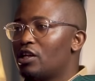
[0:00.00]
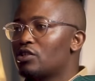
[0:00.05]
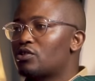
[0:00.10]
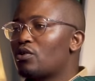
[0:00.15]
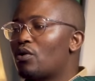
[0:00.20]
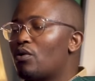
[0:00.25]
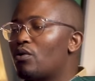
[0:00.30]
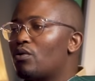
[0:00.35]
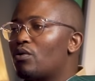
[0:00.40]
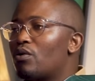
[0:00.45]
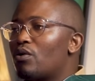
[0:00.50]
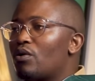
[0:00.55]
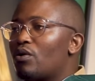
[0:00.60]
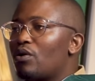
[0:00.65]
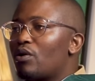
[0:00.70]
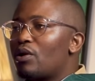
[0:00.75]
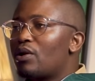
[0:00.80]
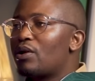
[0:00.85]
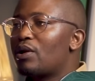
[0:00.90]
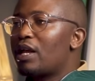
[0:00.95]
So
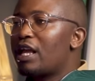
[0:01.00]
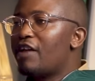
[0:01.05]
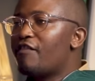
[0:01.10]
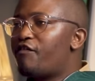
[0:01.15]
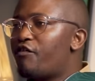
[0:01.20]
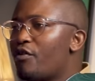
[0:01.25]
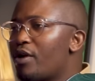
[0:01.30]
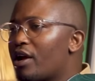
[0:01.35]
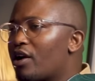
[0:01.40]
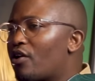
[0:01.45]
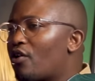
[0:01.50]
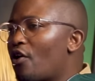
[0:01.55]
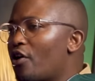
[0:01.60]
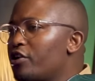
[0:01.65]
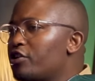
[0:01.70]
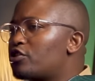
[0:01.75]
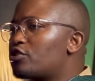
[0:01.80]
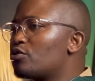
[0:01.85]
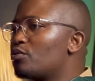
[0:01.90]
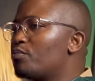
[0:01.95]
if we're
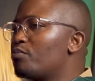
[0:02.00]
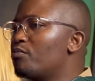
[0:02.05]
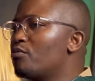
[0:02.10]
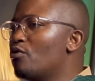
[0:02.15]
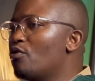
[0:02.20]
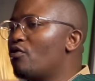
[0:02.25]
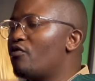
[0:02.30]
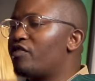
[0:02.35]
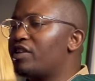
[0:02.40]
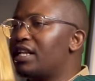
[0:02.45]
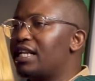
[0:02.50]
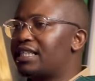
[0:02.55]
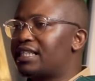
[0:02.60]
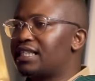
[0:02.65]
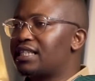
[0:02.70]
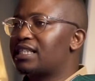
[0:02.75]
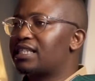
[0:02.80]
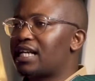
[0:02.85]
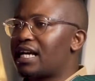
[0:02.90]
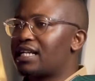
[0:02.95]
going to move in a
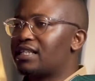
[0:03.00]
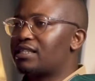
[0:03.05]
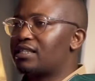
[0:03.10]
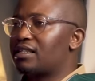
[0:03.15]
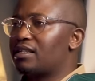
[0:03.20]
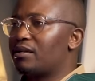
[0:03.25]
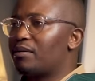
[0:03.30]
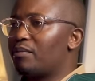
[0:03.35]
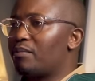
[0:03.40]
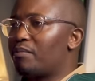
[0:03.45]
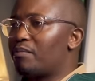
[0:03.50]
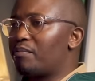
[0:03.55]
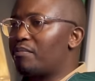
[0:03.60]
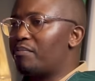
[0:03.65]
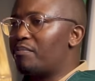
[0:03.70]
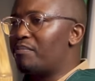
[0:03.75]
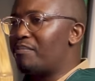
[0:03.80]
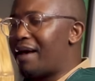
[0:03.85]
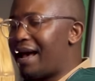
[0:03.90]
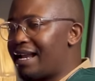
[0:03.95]
digitized
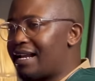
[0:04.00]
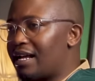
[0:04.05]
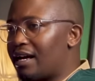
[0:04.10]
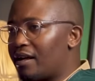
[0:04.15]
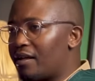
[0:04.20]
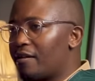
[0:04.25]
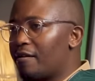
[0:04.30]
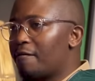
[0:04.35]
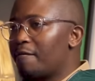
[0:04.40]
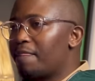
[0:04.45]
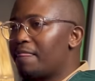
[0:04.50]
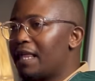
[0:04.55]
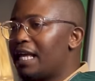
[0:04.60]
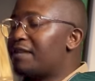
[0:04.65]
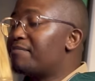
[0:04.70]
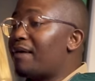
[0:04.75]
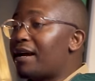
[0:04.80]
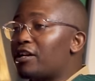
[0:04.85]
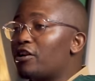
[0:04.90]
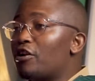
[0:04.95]
manner,
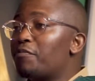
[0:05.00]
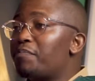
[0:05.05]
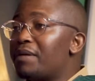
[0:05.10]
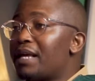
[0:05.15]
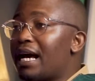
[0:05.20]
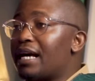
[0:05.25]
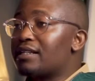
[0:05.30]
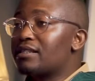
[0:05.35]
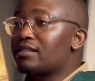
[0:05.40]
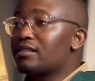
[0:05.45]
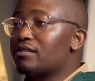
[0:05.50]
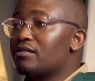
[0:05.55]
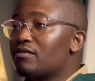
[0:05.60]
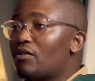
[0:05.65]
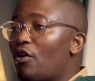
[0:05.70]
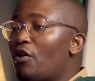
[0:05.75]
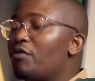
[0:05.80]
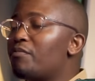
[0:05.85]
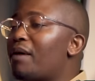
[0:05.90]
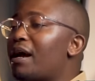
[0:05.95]
it might not be us,
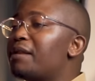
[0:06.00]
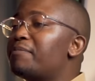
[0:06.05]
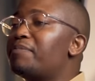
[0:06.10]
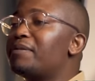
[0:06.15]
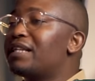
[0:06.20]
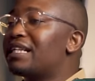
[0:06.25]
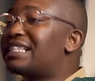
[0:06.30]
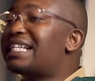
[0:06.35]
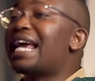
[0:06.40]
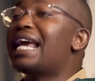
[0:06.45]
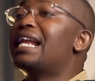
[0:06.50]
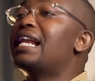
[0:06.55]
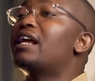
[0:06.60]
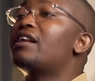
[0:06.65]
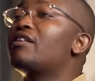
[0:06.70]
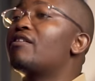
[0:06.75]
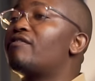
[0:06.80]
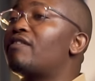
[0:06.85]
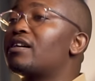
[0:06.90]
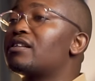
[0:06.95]
or it might be the tail
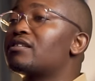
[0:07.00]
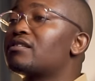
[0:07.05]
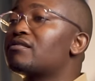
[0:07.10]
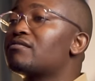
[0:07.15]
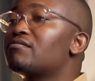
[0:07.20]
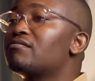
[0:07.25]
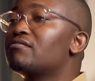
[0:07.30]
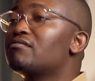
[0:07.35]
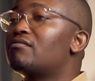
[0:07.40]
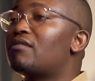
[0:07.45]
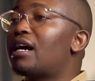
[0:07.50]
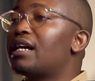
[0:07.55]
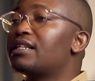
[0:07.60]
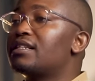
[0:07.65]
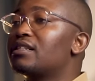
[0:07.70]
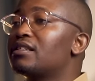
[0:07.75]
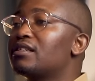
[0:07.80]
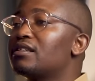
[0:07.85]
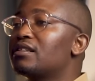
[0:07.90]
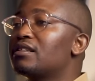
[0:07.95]
end of us,
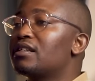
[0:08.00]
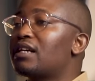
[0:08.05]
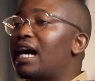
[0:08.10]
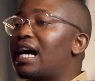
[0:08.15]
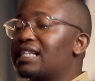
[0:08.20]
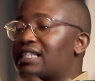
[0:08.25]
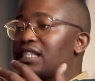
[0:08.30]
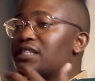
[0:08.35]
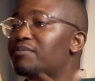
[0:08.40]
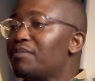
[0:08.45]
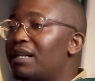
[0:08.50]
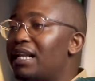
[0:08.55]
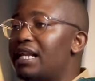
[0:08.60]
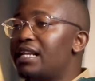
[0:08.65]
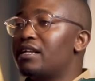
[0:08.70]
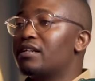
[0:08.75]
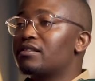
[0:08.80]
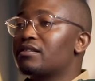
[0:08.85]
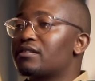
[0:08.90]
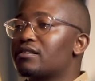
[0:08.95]
right? Us as
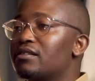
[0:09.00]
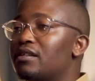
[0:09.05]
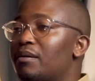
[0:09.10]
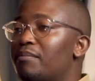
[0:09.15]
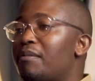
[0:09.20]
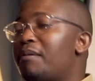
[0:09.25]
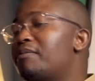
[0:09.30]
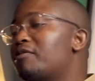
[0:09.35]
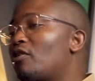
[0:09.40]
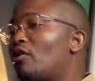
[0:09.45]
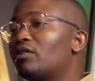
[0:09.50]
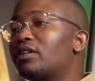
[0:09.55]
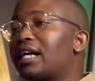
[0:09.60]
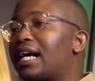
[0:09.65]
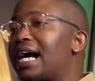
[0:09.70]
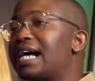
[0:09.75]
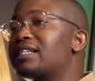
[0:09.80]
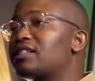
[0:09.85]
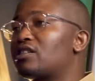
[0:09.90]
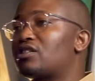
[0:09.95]
millennials. Maybe all the
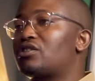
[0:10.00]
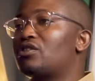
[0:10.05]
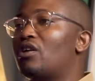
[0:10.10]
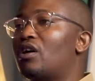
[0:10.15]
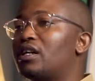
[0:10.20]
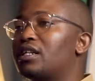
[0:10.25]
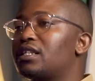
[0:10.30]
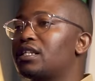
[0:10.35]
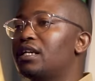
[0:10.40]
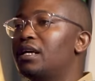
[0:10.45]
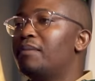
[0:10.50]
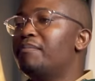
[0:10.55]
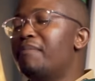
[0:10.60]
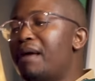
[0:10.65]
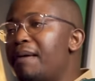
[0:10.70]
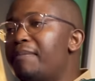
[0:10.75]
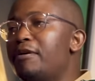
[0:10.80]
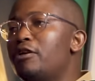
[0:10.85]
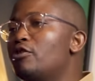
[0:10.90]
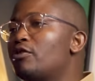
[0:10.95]
guys, it's not.
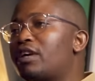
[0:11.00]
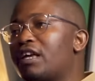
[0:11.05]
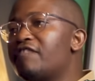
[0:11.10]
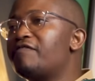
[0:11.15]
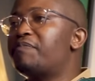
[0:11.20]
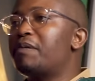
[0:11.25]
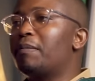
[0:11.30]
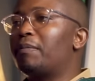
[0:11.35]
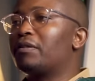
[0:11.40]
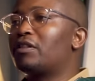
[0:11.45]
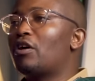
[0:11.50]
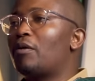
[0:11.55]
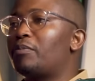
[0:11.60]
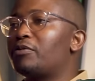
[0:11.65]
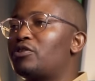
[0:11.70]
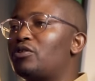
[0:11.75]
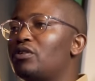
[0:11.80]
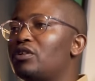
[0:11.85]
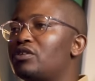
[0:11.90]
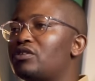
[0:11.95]
Maybe you give people the
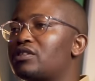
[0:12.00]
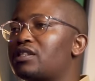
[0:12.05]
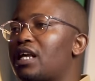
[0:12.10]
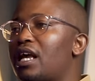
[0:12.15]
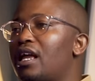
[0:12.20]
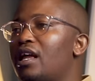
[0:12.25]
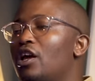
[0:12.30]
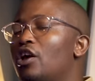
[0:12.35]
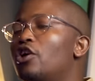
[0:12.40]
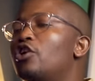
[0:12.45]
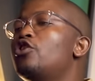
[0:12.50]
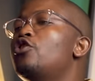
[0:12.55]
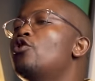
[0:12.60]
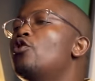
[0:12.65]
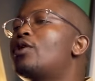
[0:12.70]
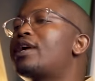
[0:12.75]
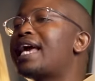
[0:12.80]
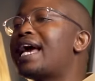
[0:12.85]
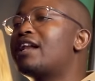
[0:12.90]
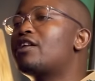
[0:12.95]
opportunity to say,
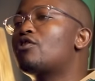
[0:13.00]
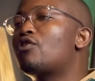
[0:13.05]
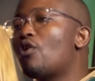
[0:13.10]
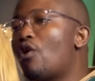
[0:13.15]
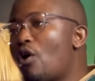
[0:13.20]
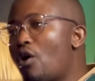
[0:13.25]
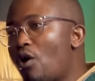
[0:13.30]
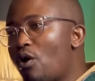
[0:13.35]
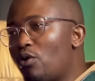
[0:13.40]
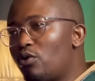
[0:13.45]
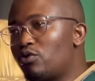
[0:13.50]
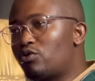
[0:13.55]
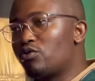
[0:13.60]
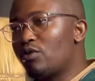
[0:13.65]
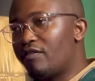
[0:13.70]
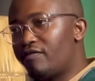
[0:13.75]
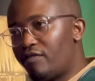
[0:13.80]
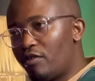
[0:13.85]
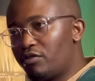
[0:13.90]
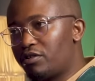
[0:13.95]
you can go
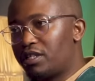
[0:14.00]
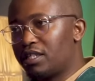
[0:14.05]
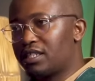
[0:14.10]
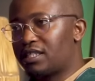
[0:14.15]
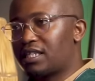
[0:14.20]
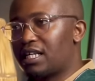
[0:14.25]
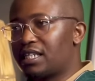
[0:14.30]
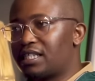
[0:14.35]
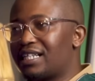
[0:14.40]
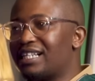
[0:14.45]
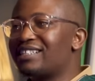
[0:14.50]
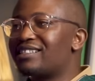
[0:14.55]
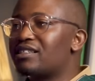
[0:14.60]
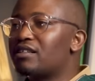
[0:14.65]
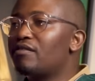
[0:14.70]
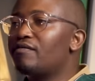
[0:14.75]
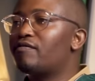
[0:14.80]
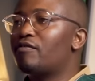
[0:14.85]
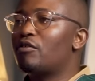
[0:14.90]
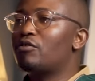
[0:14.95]
to a voting station and
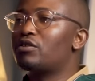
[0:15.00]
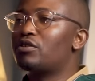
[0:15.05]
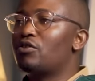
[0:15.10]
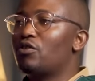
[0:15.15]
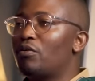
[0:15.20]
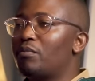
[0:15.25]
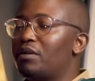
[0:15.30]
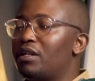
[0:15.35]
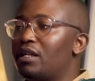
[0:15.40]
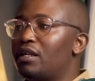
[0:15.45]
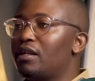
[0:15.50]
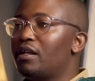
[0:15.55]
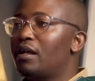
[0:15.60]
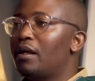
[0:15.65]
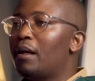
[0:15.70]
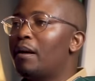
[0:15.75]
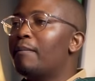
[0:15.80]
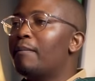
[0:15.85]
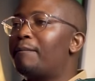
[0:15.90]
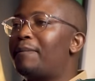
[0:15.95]
still vote normally.
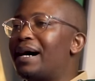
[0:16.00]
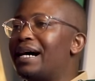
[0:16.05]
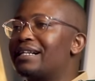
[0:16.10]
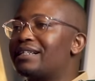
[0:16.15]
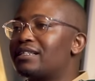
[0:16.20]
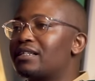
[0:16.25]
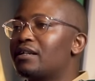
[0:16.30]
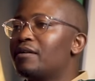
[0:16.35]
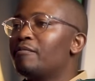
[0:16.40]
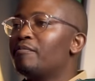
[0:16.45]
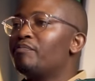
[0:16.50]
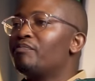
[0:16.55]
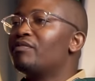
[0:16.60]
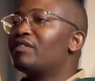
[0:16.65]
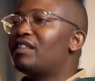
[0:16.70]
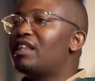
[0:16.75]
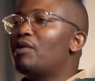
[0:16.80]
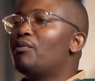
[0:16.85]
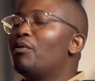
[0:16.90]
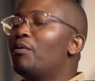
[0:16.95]
But
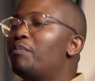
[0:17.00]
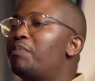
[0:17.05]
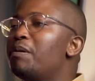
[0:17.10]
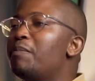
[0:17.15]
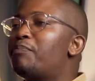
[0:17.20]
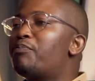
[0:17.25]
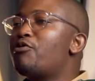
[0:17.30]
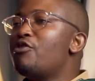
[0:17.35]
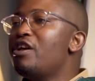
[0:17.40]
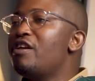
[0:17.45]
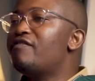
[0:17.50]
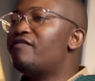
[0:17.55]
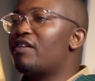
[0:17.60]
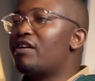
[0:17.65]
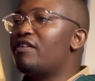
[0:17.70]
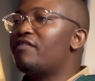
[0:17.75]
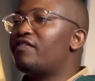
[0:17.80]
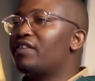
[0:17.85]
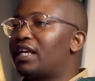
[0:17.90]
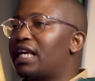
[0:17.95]
there will be
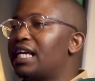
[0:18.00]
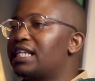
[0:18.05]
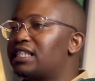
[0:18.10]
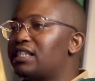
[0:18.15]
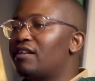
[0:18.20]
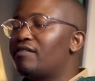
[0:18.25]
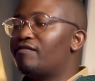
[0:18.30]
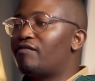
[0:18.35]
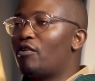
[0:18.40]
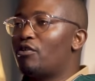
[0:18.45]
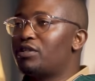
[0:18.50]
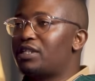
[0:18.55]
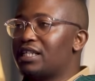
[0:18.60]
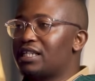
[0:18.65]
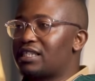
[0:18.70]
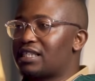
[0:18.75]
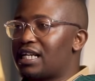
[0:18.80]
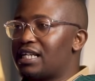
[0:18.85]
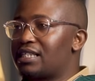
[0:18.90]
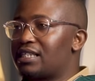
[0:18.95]
pre-verification and
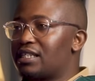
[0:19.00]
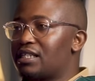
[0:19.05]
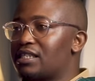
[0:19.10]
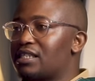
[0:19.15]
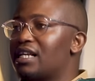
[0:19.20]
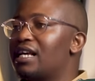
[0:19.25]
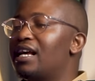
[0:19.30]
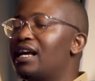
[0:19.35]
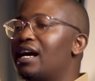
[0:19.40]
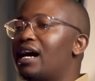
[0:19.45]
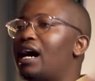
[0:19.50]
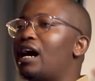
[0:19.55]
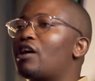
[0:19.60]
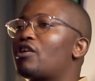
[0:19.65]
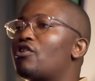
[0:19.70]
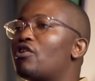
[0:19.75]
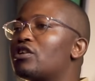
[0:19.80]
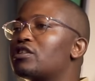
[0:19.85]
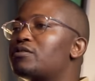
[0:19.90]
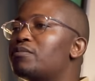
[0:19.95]
voting centers
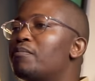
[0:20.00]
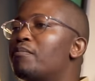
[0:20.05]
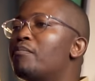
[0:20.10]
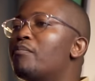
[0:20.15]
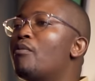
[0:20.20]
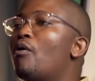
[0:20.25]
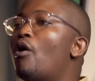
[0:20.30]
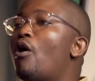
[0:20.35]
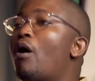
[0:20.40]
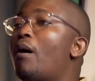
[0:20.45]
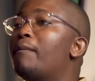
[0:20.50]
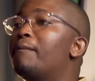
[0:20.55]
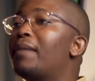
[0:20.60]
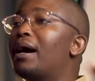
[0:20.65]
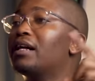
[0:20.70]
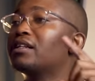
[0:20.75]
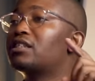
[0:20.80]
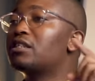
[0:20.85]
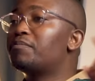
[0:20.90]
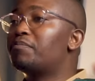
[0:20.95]
across more
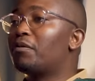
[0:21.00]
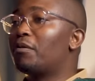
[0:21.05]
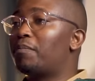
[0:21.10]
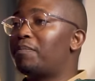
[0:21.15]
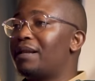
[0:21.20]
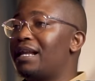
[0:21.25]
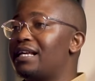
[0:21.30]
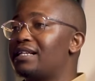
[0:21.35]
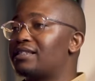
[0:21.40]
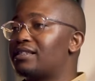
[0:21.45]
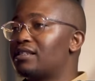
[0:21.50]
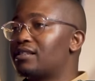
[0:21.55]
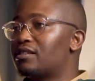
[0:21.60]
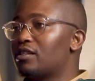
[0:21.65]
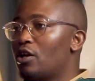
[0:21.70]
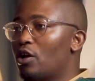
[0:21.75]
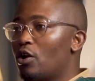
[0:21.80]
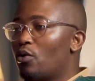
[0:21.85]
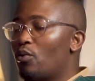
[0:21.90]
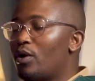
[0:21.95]
multiple
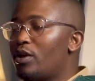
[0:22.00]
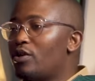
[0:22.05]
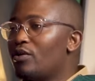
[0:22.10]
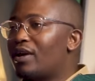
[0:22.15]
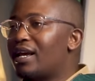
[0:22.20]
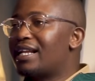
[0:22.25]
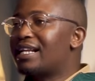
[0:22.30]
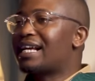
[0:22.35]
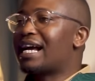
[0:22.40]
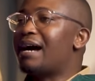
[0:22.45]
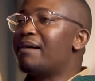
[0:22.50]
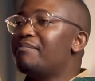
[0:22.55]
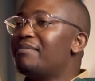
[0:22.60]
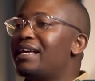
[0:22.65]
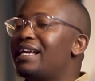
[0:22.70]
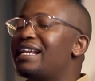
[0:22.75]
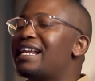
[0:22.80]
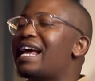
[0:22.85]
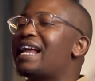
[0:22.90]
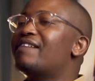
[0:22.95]
places where you can come
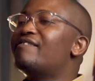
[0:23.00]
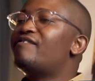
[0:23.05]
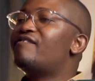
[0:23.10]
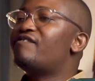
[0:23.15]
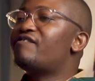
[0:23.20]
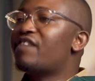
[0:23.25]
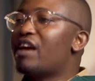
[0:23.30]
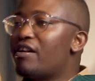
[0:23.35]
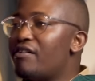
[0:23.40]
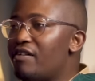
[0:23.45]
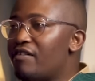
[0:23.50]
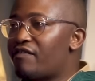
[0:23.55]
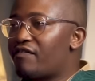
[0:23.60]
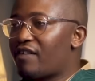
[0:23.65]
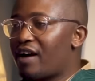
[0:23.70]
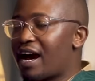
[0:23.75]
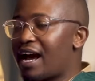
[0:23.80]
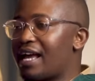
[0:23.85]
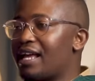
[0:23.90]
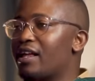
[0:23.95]
in and
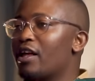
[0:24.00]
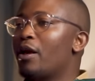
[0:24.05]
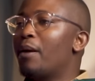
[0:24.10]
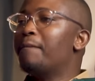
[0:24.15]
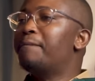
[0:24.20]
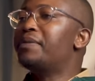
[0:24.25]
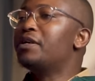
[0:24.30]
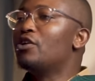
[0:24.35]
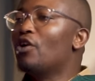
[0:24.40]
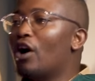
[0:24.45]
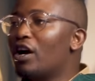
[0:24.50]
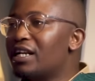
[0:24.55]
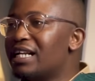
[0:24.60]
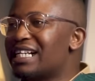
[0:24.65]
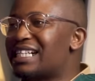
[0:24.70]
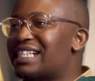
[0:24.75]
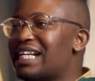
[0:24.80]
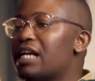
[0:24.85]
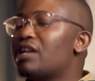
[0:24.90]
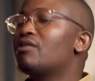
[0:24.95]
verify beyond
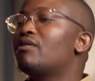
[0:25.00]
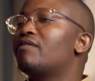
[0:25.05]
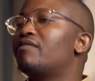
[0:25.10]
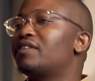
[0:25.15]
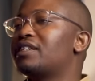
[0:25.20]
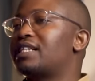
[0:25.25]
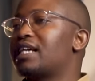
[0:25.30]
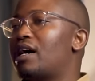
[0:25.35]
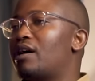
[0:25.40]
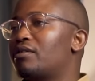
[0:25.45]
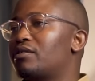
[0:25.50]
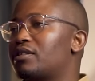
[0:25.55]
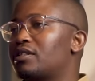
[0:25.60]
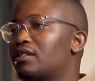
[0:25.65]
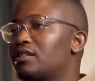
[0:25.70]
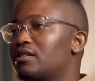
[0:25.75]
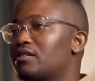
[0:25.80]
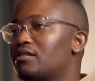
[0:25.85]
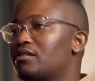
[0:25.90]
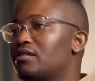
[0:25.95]
a shadow of a doubt.